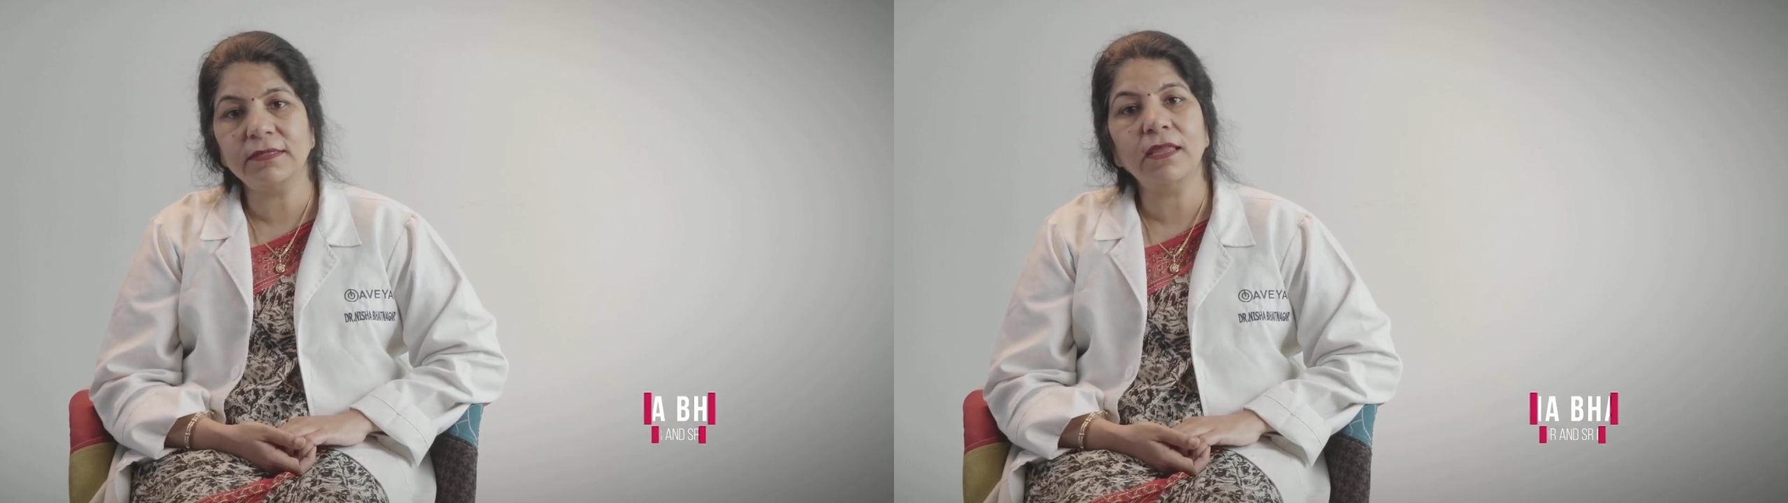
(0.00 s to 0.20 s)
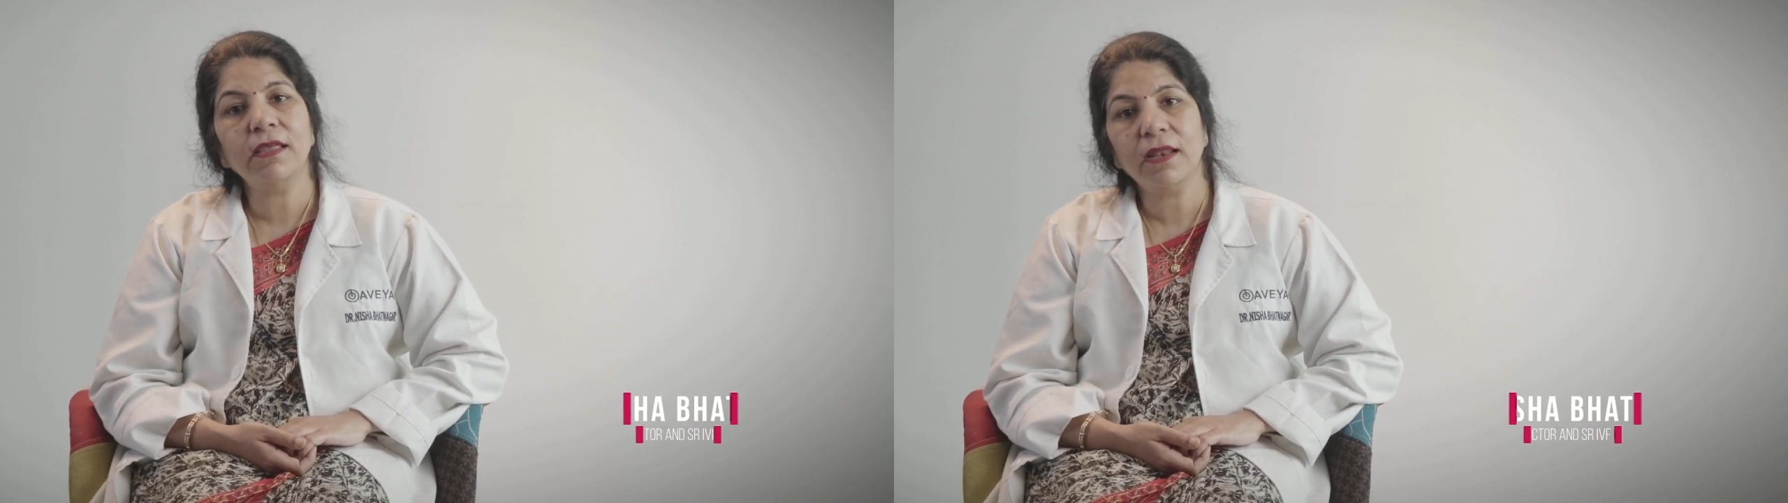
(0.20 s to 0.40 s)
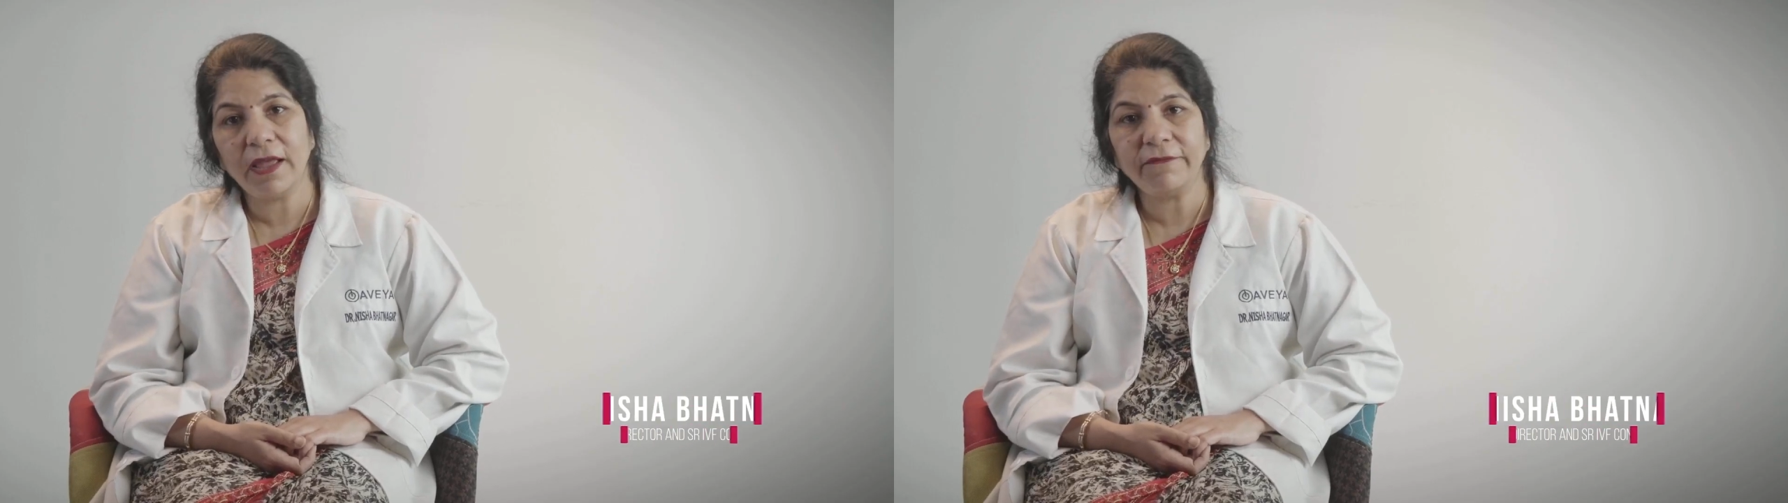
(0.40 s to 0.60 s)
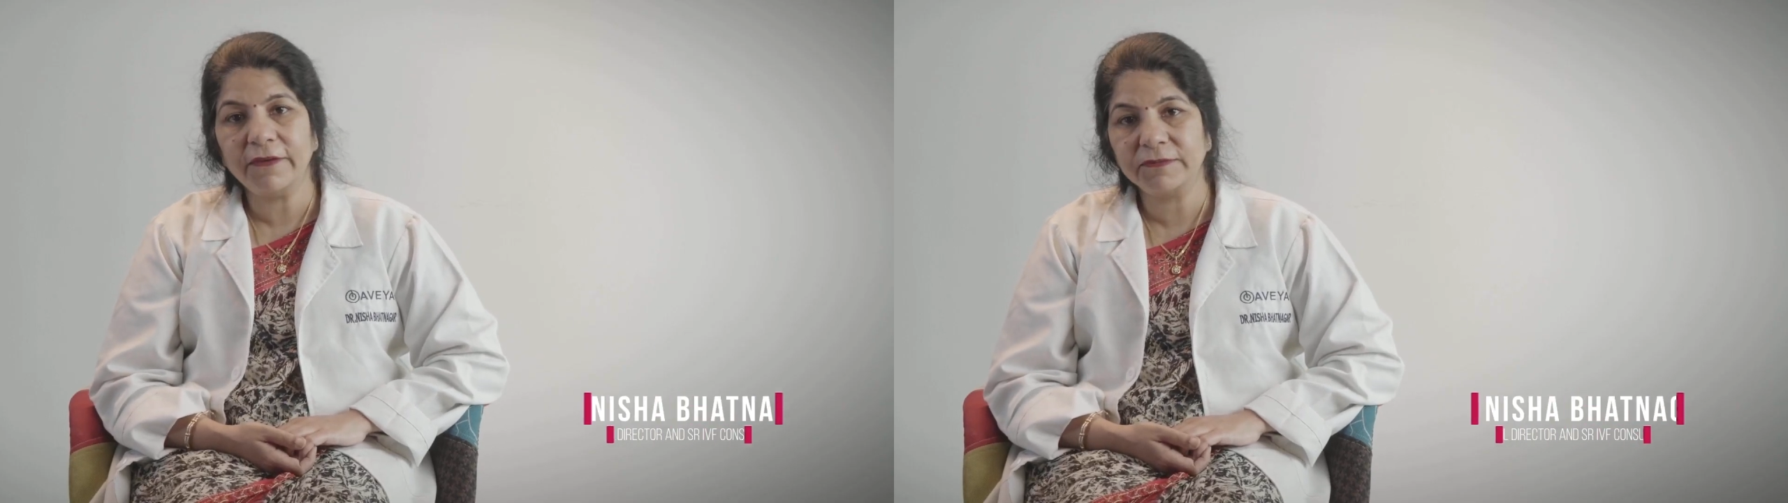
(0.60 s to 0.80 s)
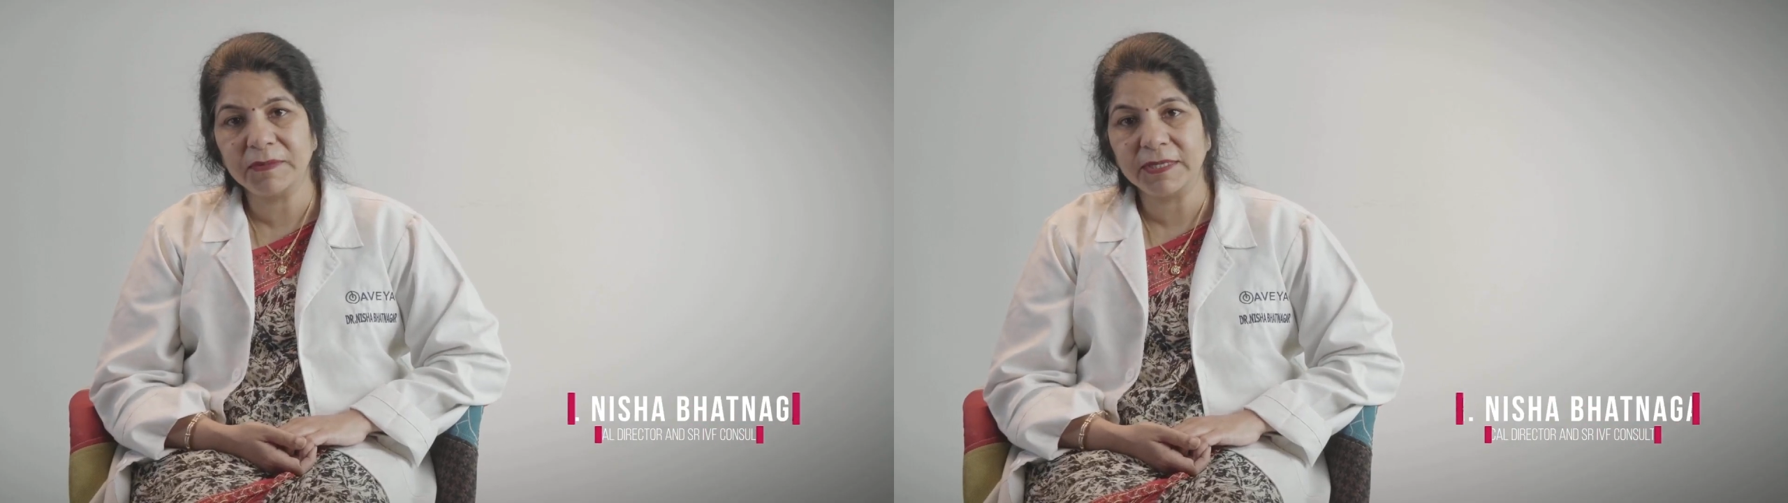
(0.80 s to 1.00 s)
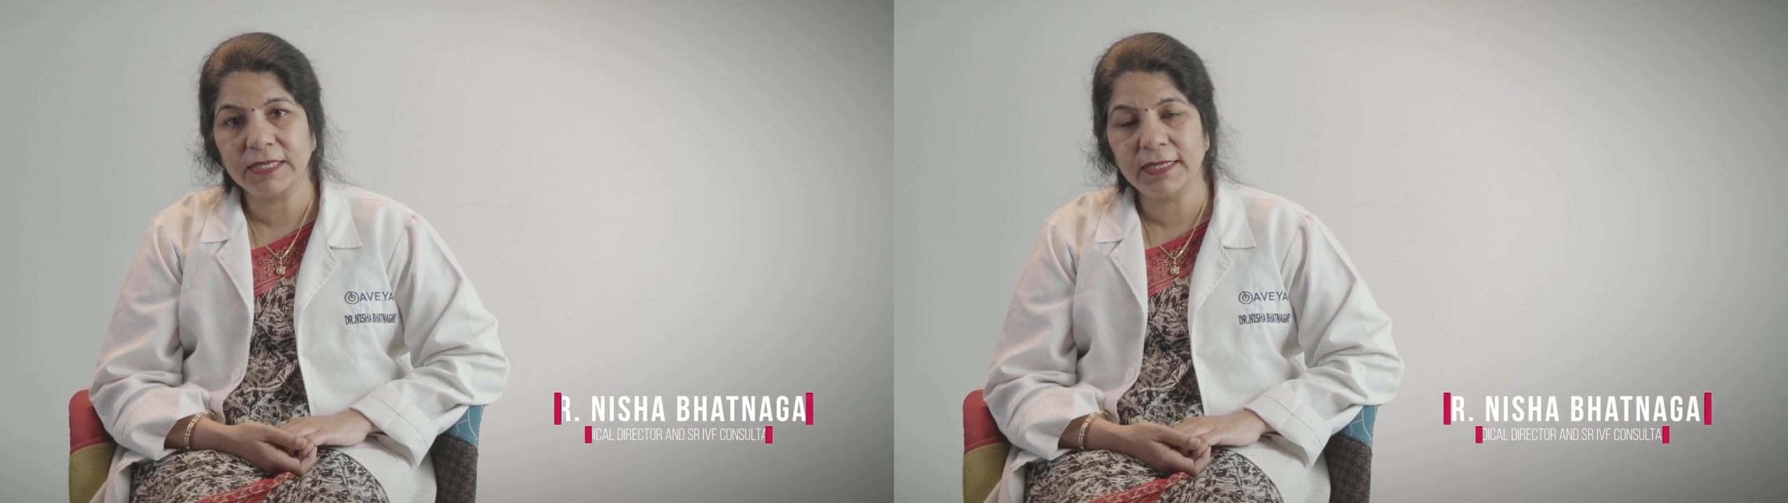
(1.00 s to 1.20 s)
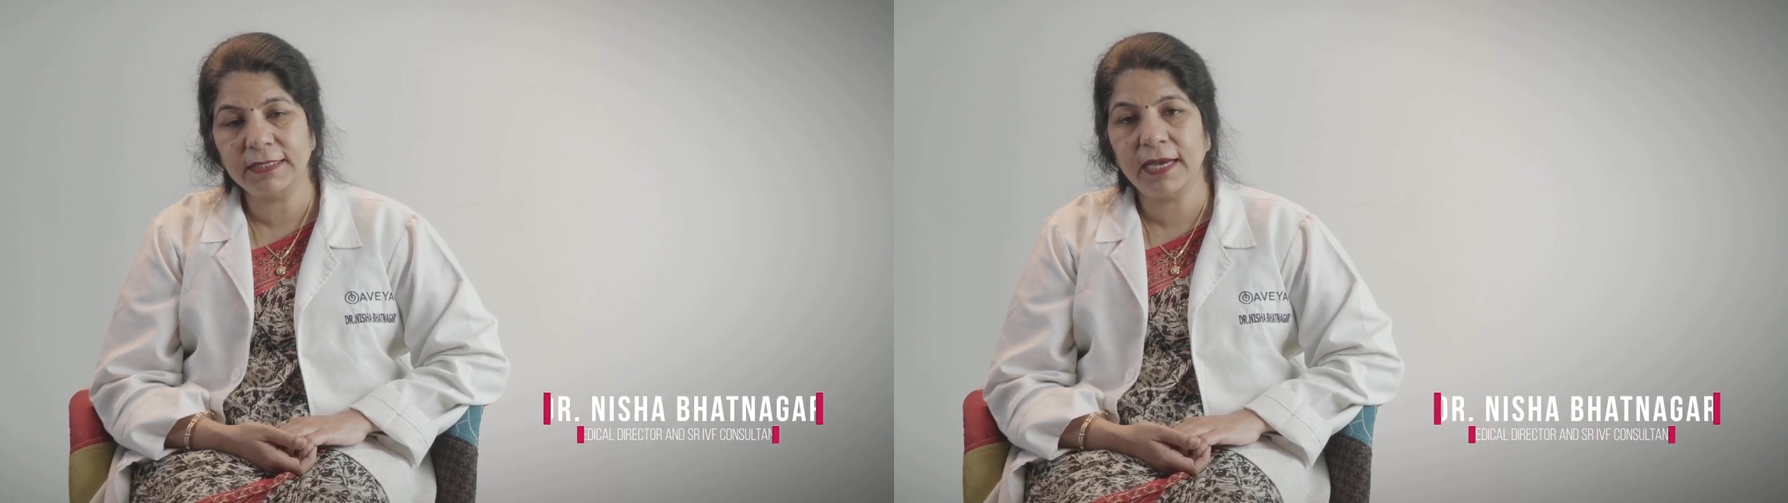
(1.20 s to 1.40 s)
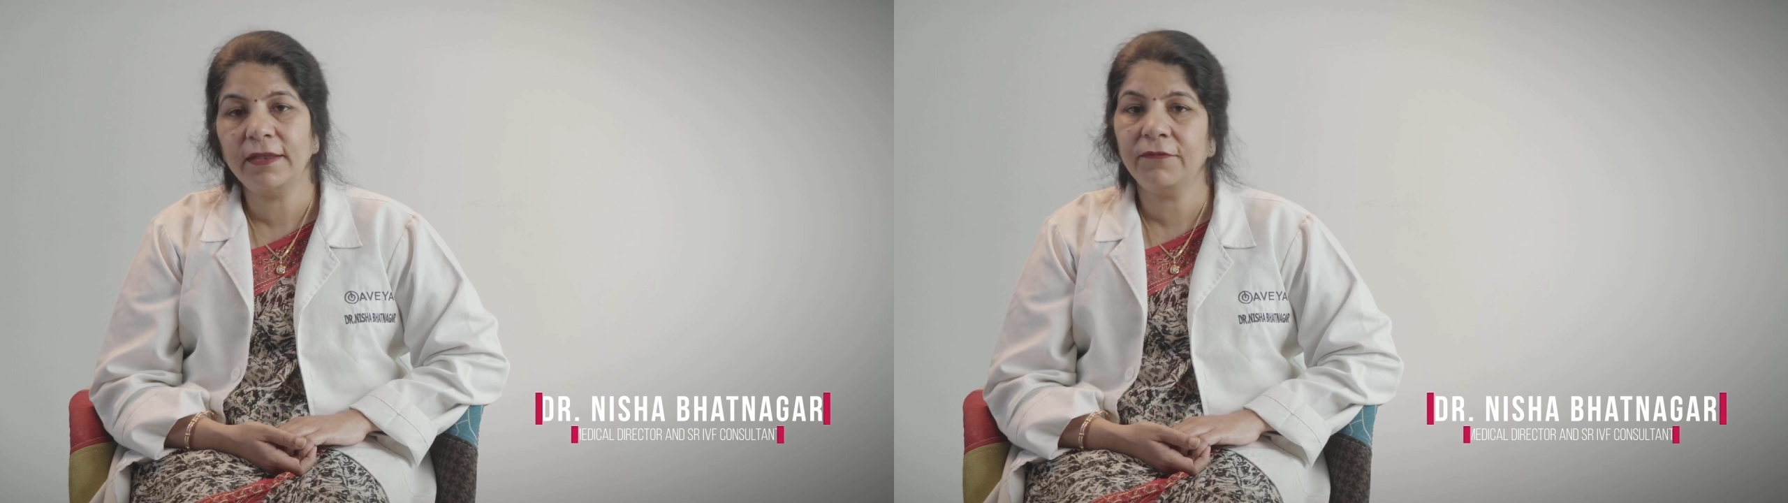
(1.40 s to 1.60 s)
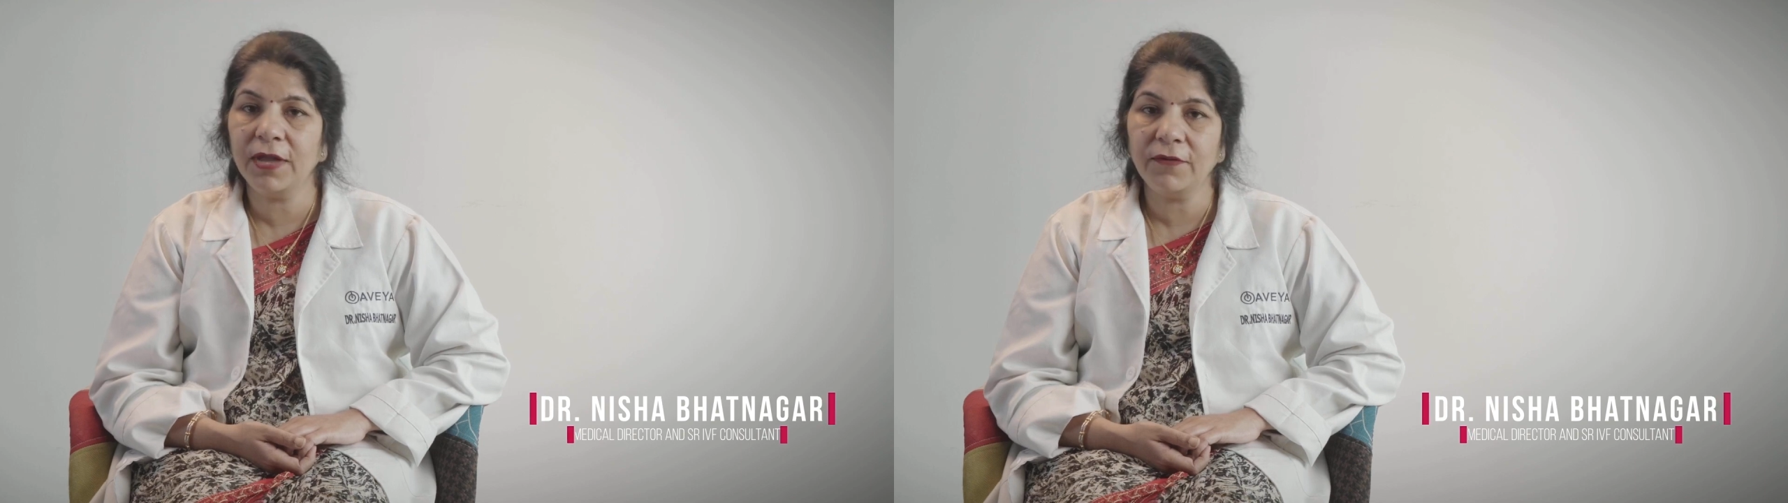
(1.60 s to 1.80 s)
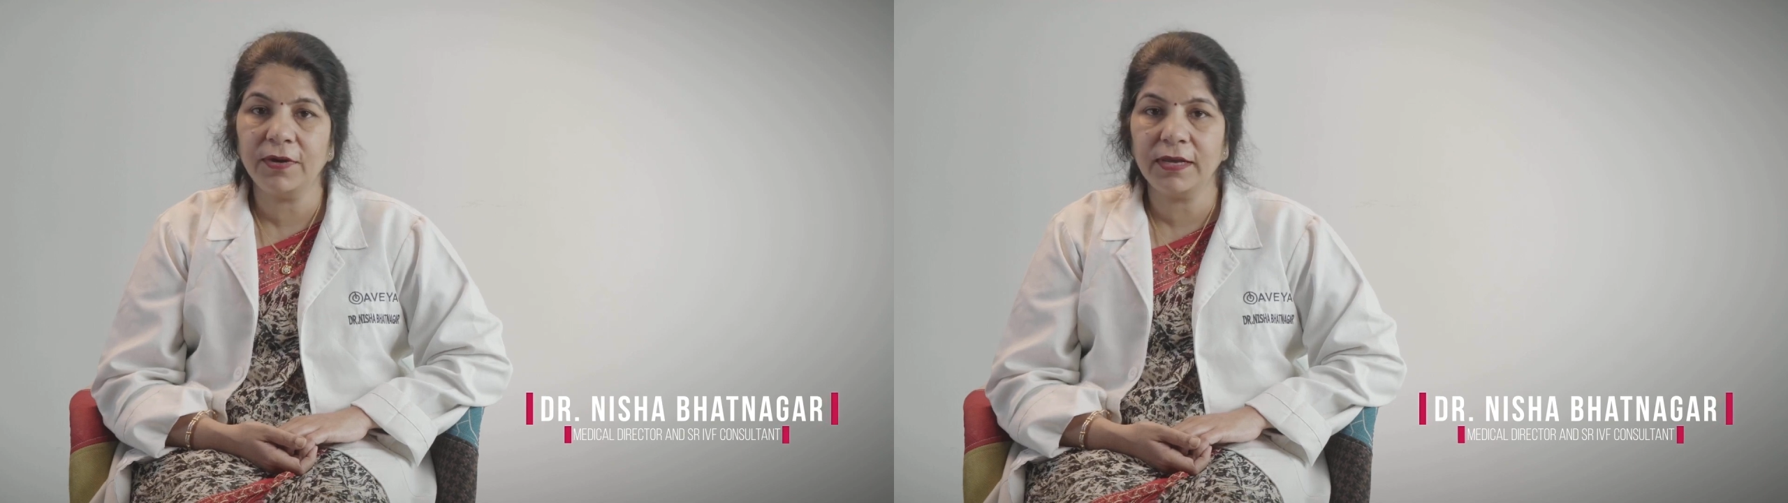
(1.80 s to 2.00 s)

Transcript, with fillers: Senior IVF Specialist at Aveya